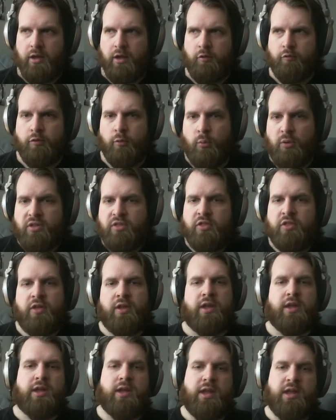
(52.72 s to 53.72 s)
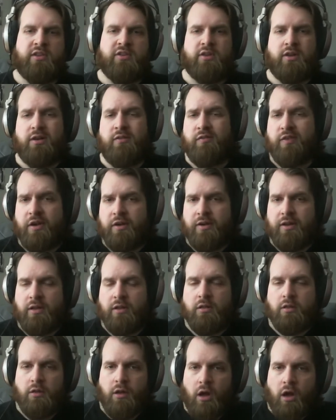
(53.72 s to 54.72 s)
For one thing, it's going to vary a
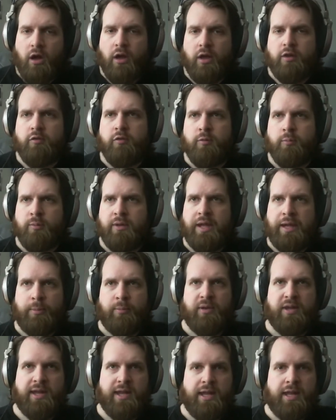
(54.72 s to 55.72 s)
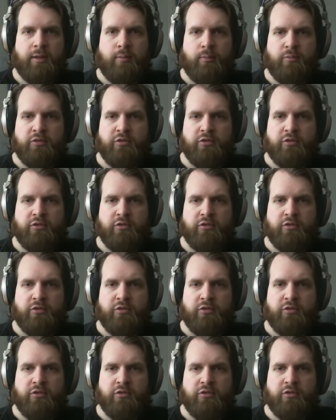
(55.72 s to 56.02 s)
lot from game to game,